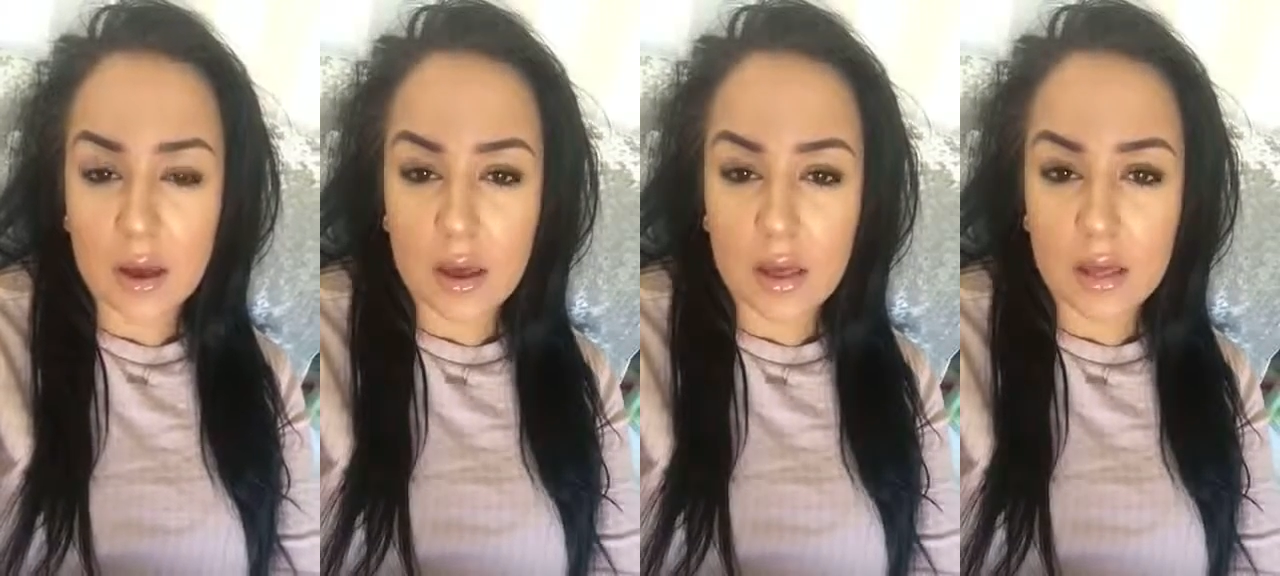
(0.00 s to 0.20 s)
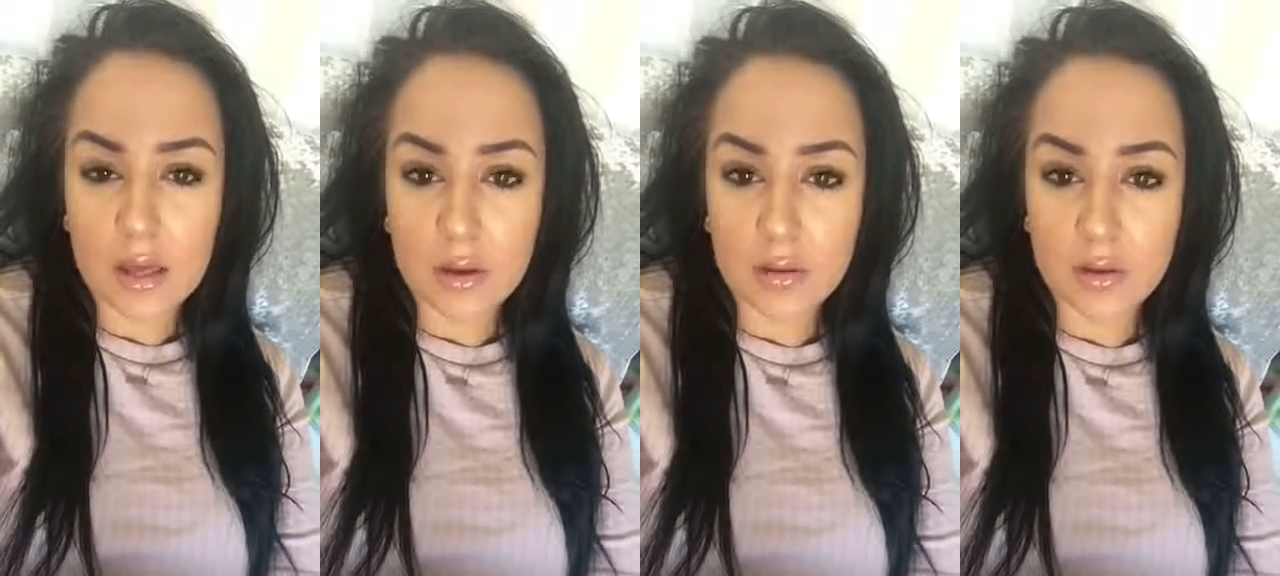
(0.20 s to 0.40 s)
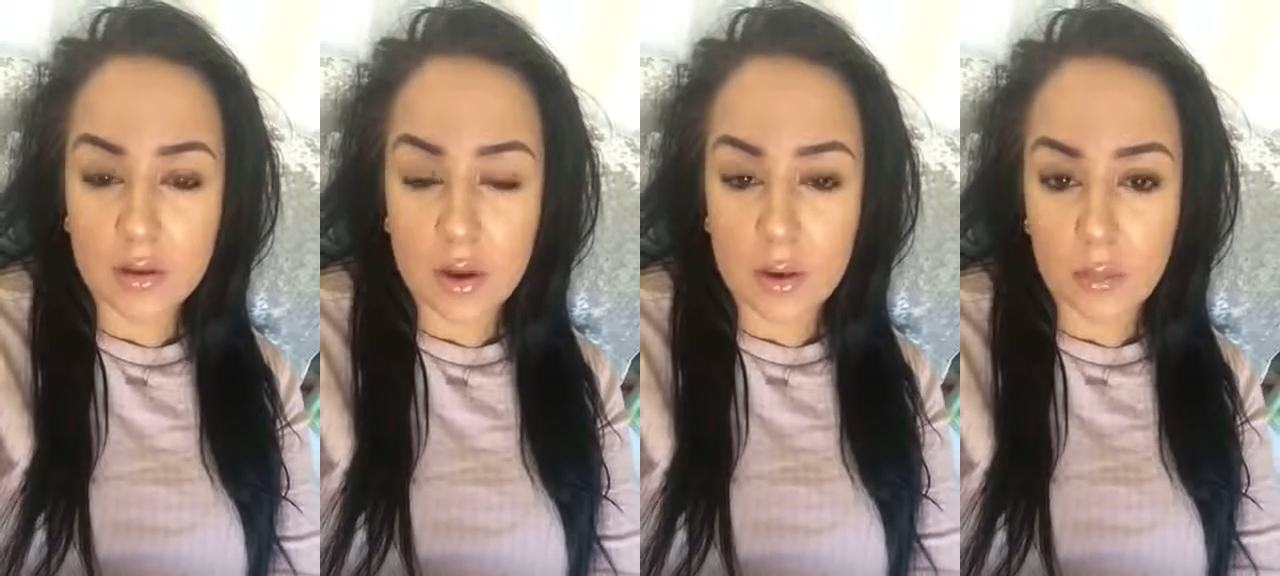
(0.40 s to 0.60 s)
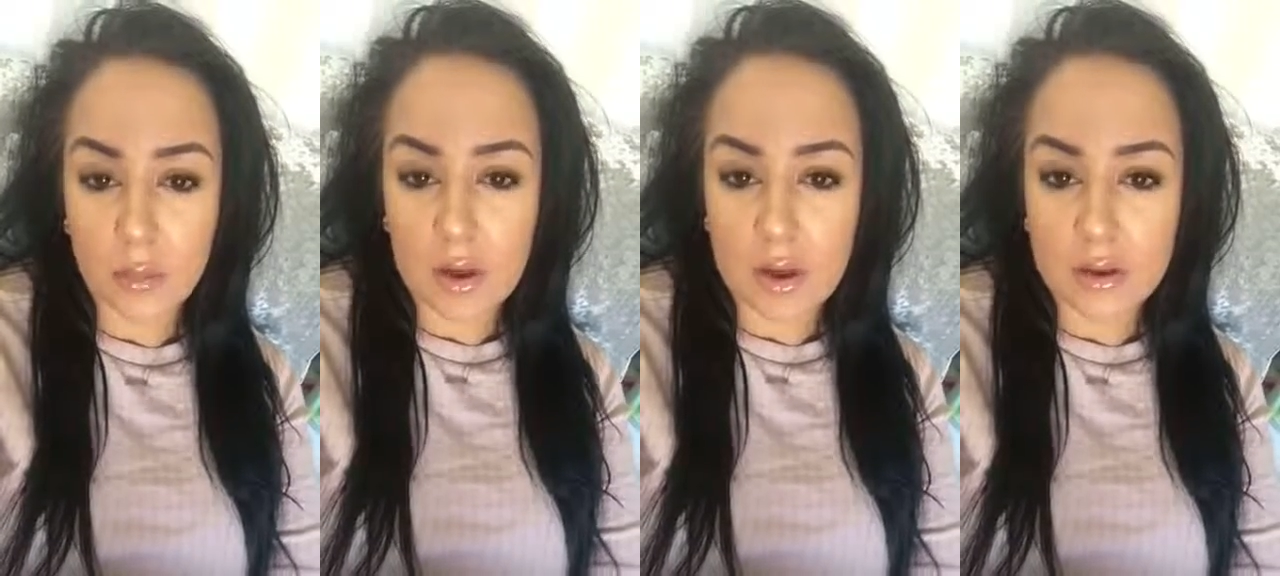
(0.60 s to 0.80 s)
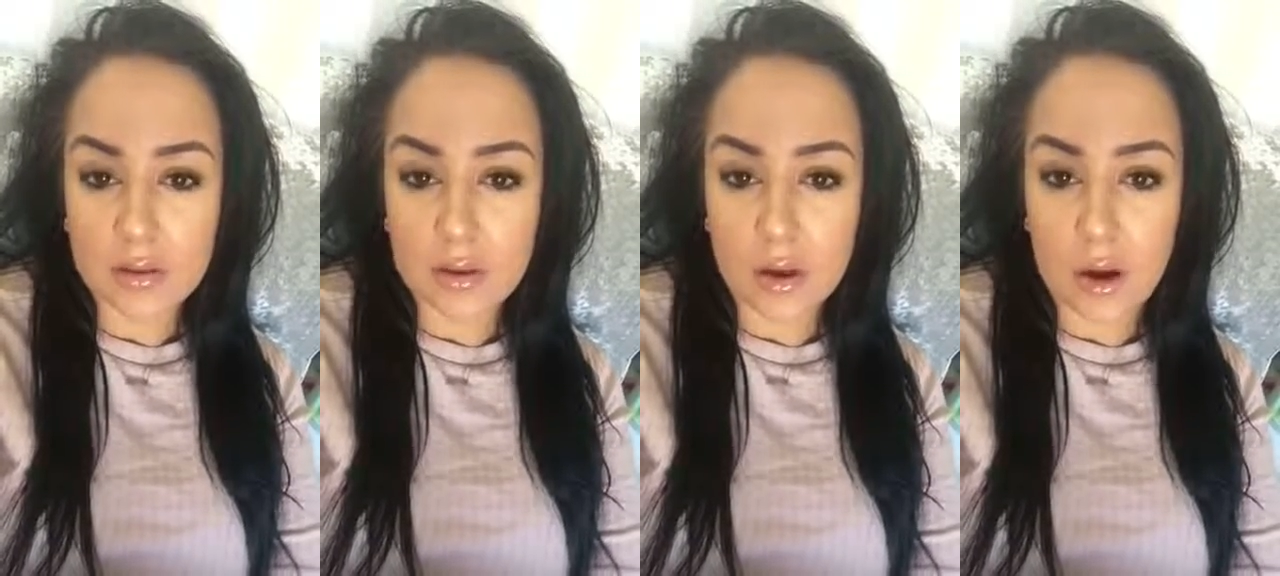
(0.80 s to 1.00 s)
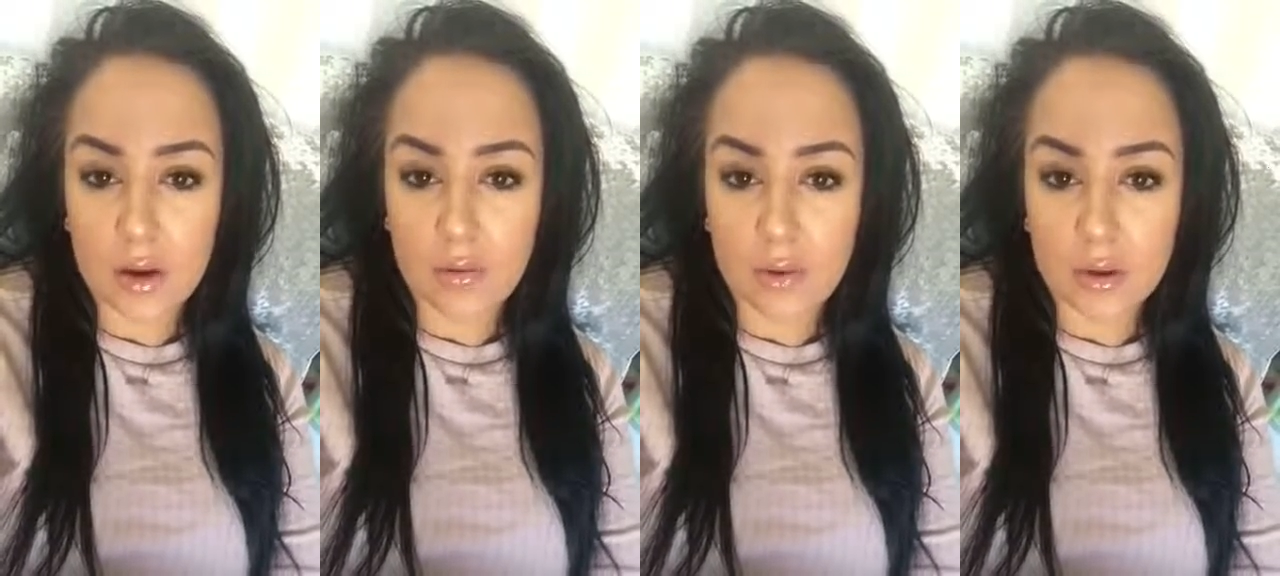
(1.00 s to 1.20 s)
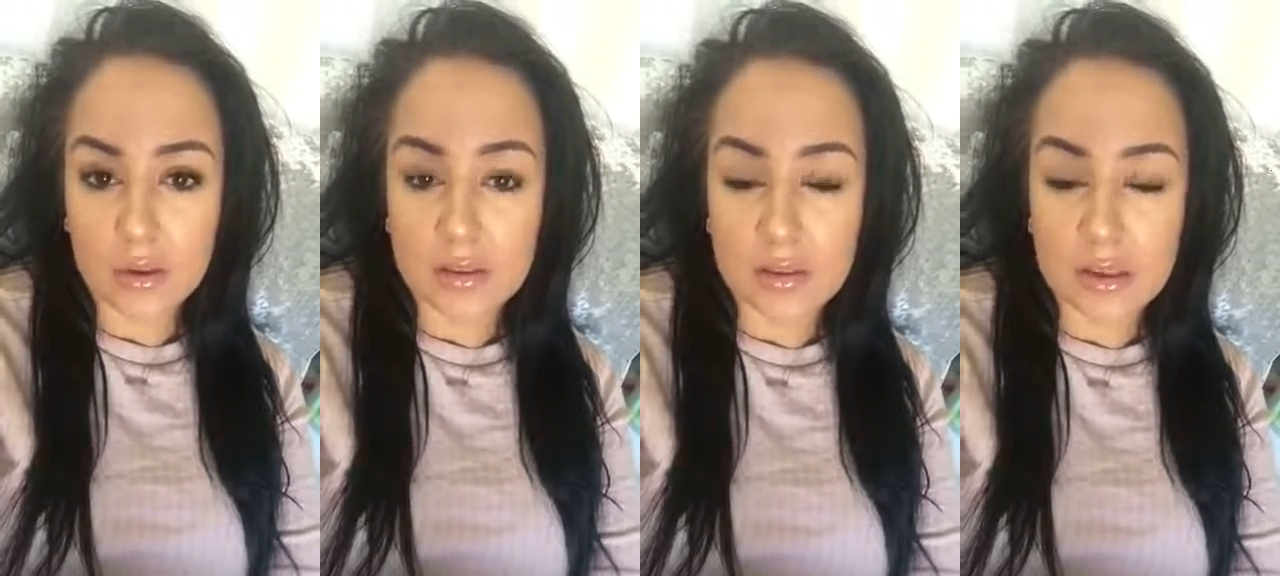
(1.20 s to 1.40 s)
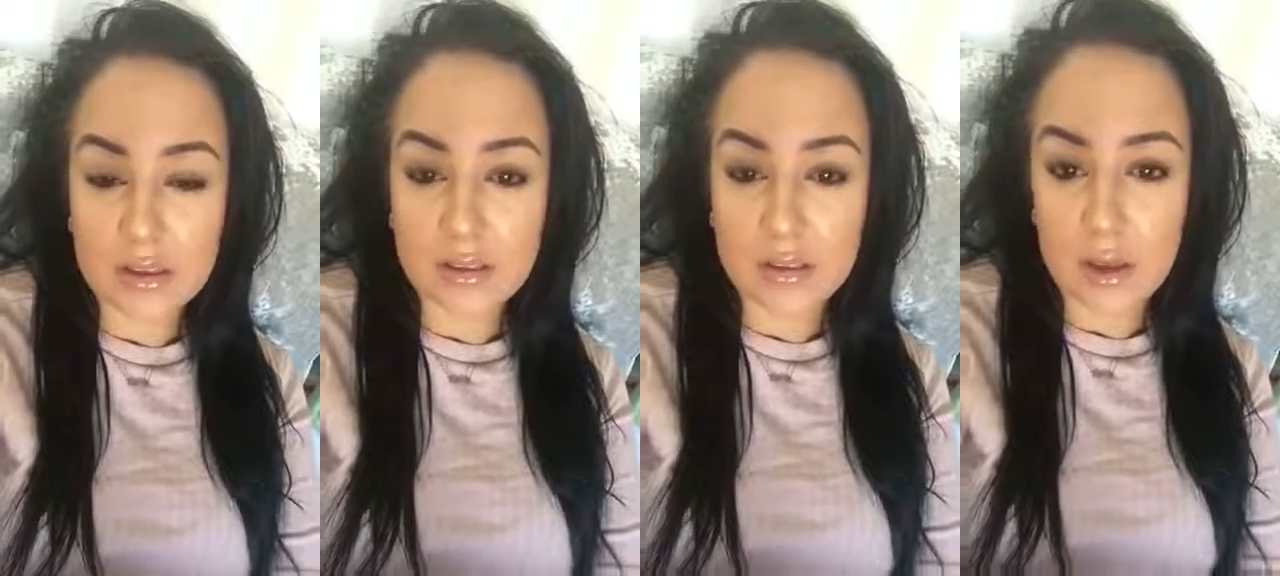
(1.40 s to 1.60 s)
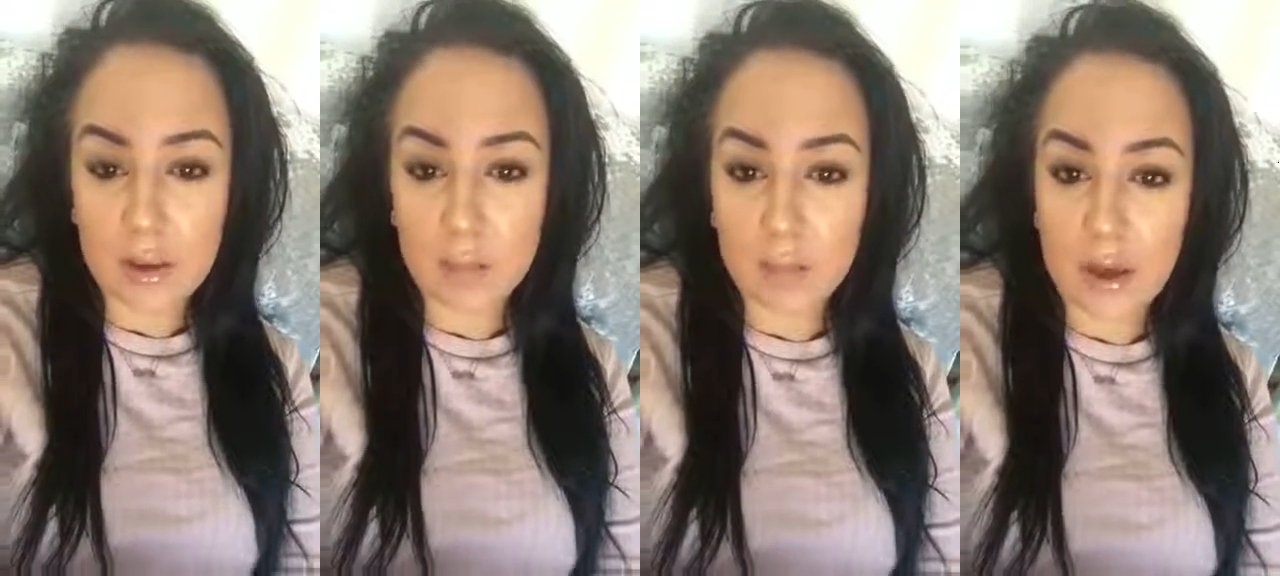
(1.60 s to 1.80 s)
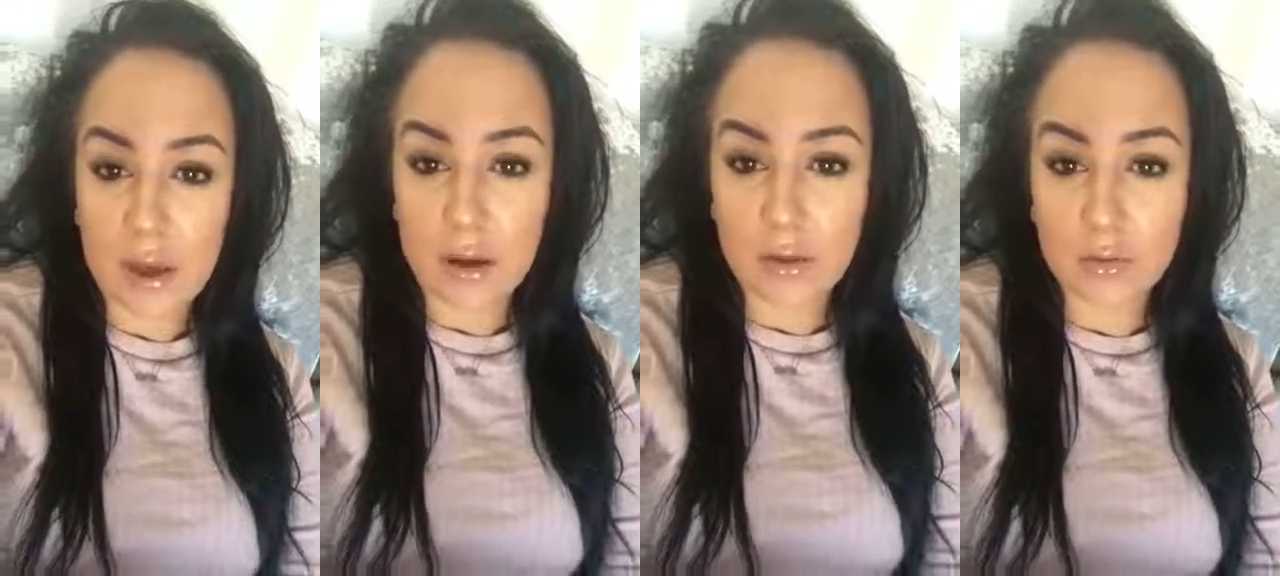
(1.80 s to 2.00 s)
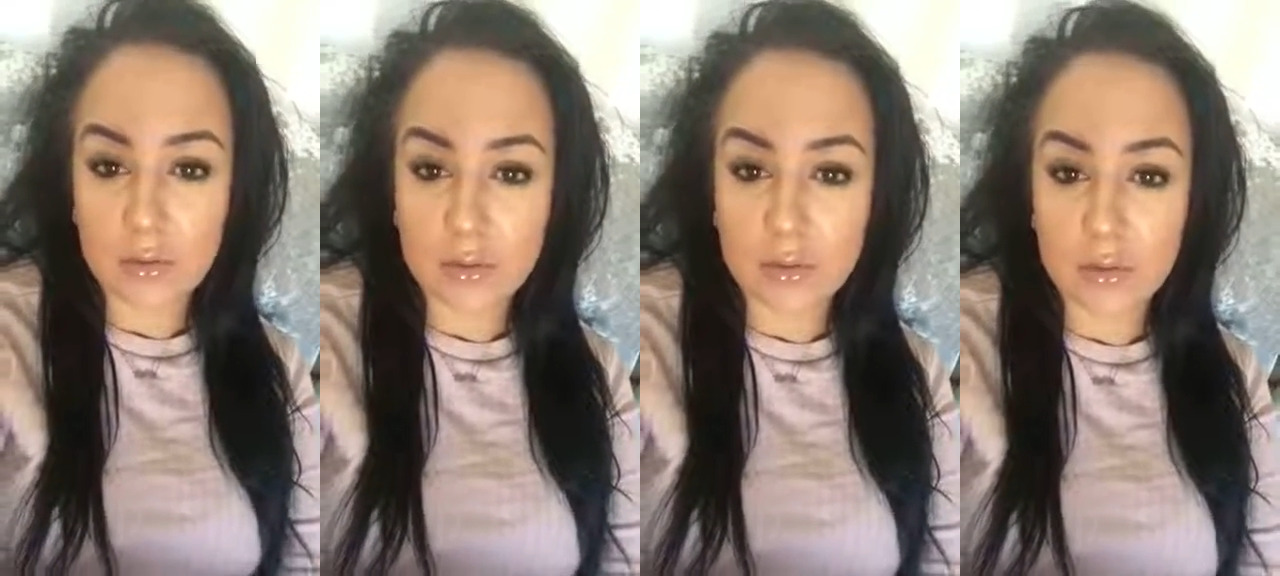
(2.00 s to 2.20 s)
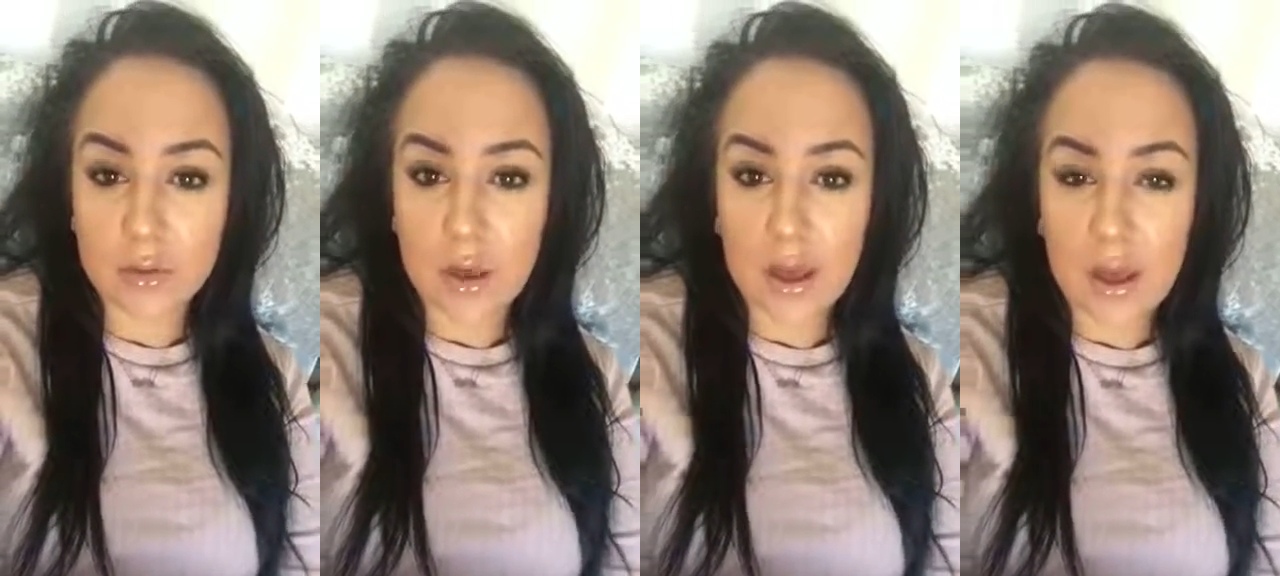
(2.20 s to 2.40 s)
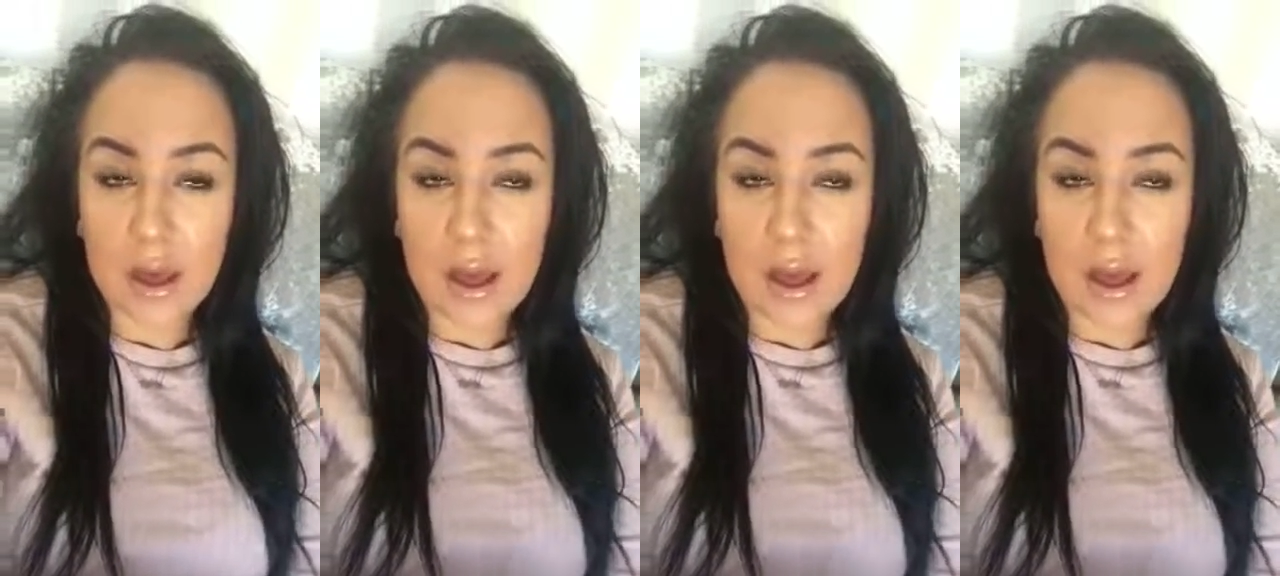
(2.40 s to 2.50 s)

in those nine weeks, I've lost 16 pounds,